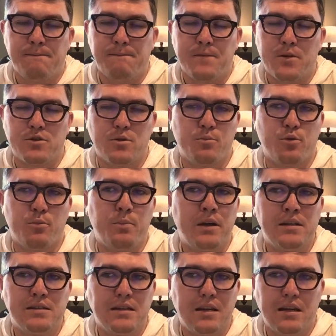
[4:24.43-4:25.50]
There's a
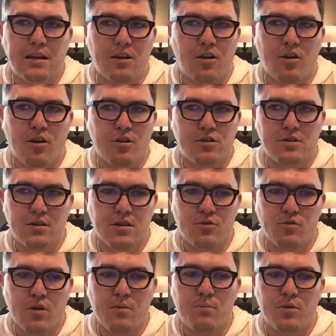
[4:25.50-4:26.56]
propensity in our hearts to
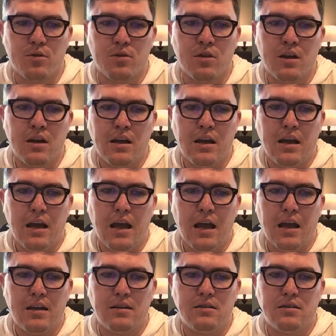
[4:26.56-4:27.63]
grumble
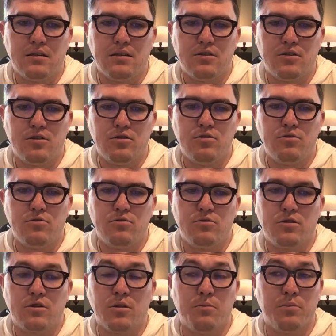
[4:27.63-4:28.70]
and to
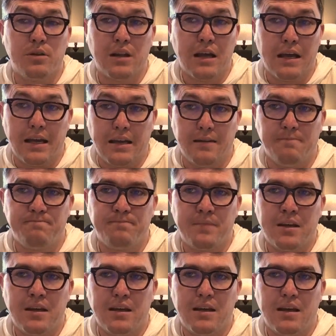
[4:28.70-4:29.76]
complain.
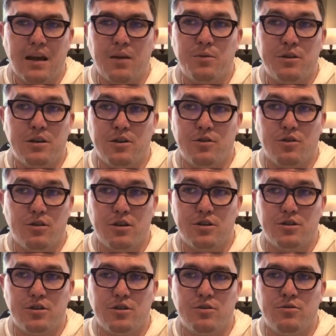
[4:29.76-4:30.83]
And I would
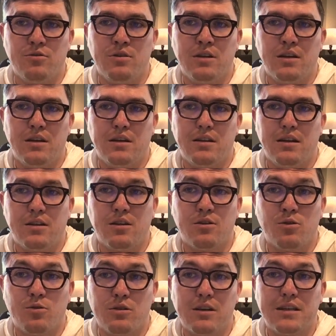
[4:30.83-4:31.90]
encourage you that the
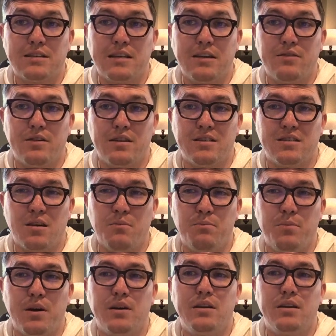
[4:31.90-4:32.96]
Lord has given us
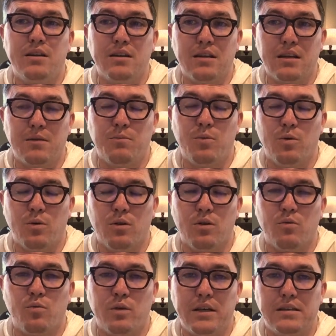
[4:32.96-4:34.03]
abundantly more
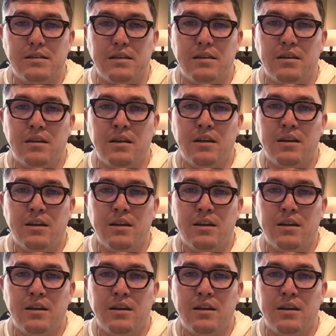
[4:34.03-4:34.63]
reason